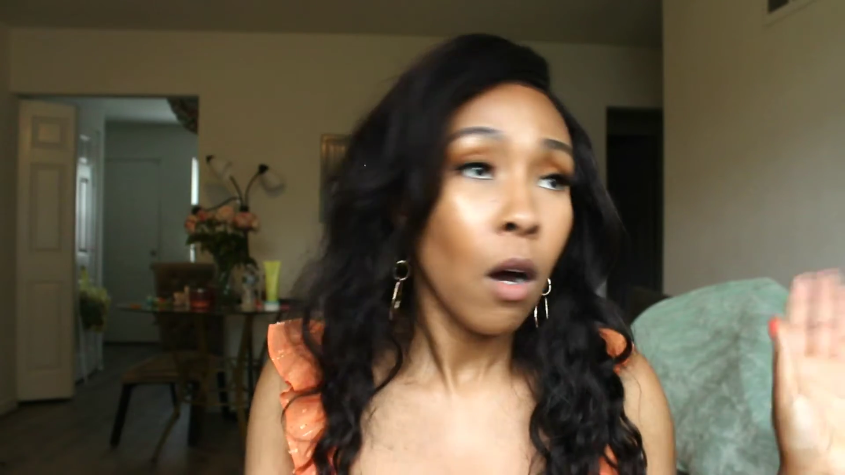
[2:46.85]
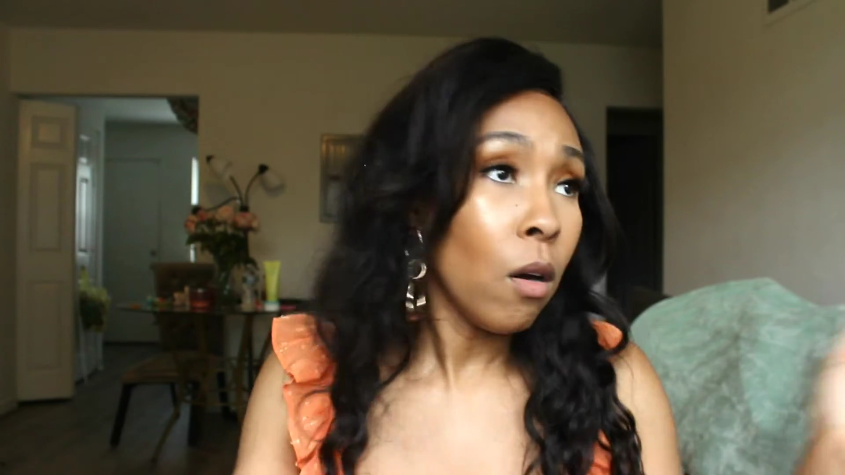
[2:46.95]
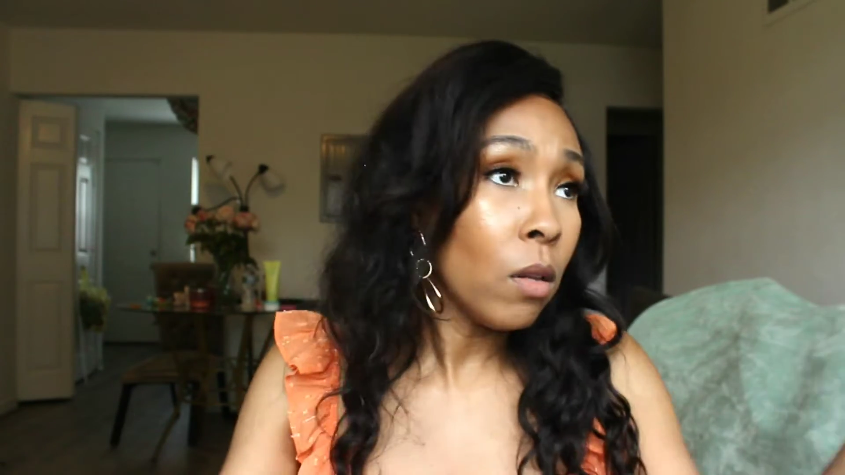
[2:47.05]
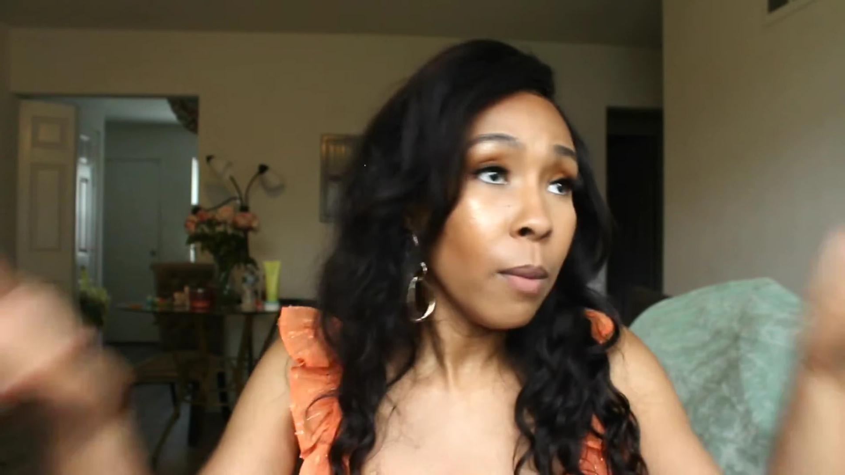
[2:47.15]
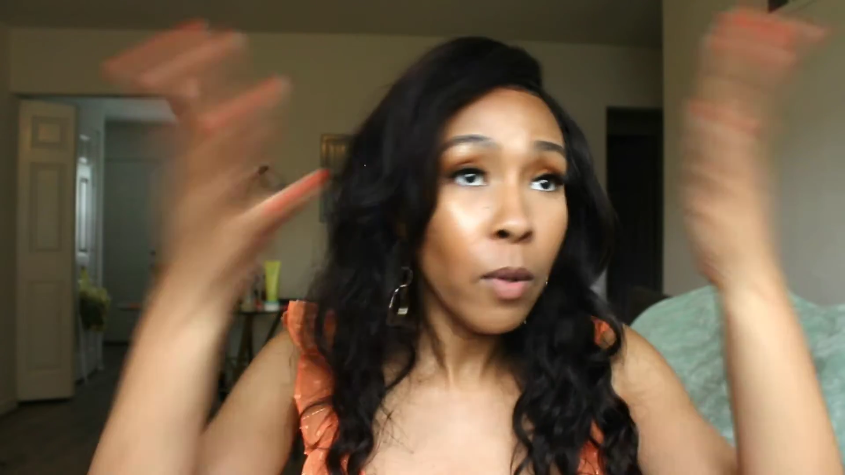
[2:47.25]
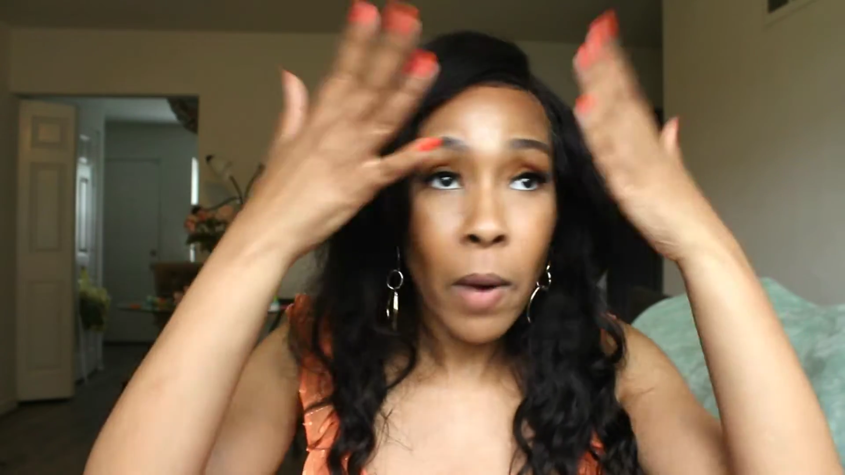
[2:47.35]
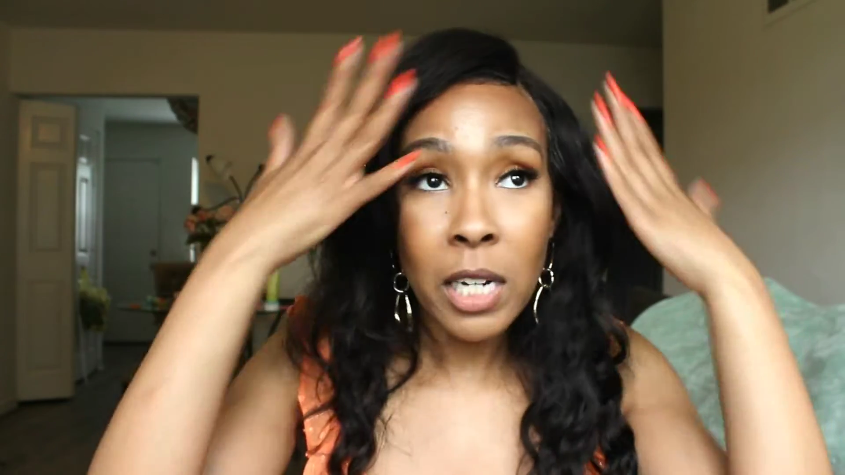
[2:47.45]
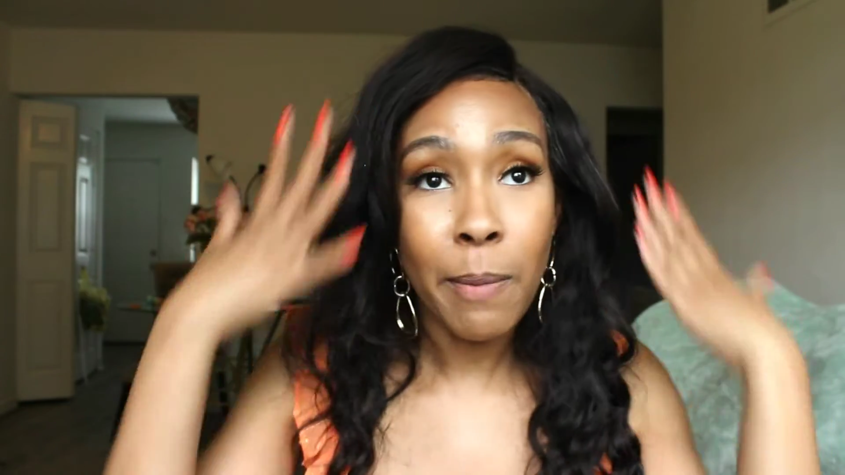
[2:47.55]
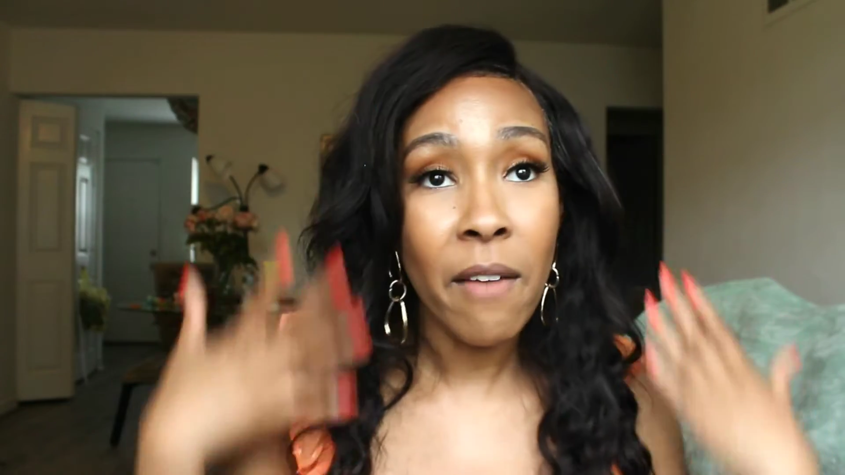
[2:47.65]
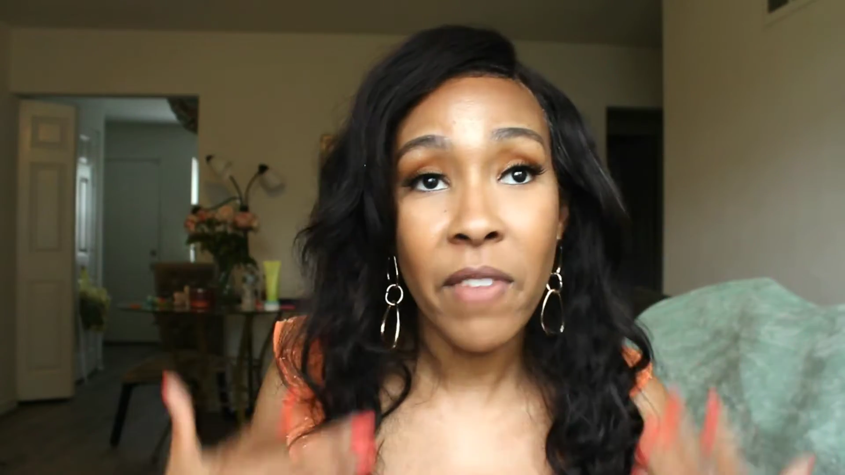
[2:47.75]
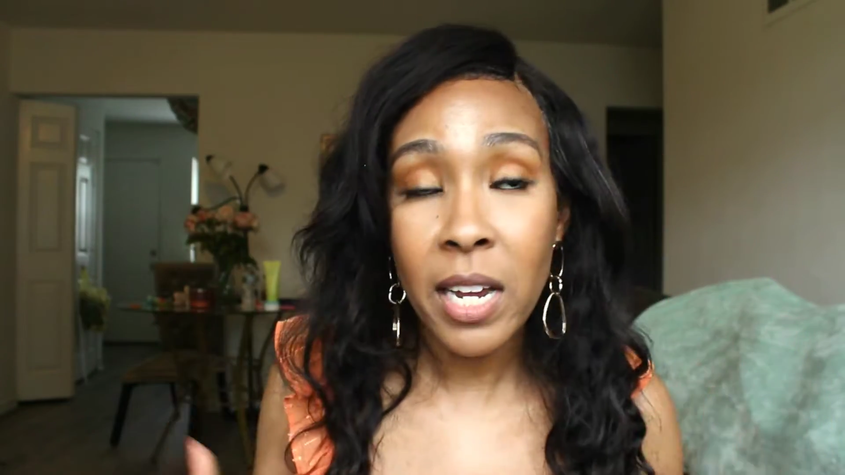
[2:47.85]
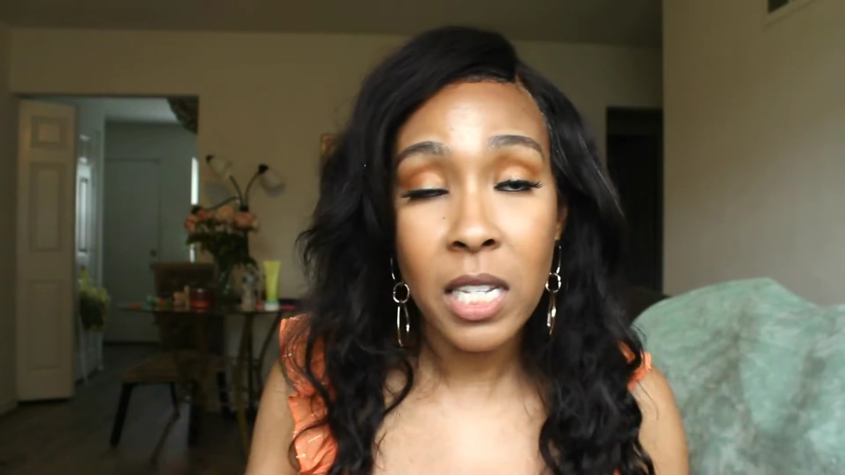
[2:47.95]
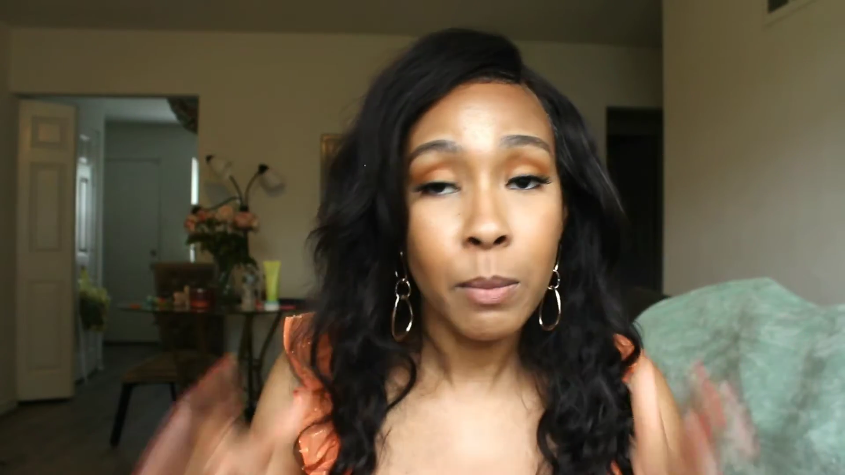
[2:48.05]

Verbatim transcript: oh, let me wash my face,